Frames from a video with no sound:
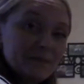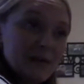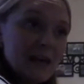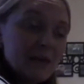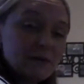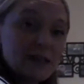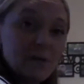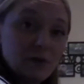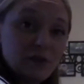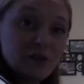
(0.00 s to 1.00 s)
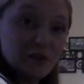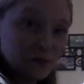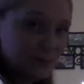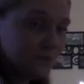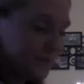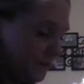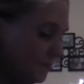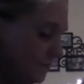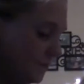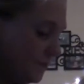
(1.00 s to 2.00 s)
he was able to
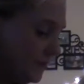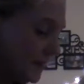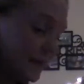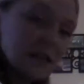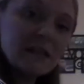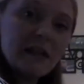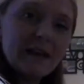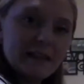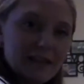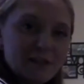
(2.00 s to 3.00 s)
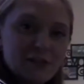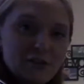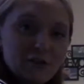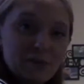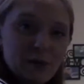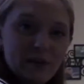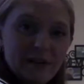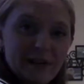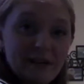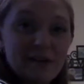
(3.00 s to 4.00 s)
lift his leg and touch his nose
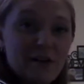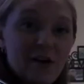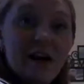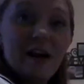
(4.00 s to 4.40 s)
appropriately, so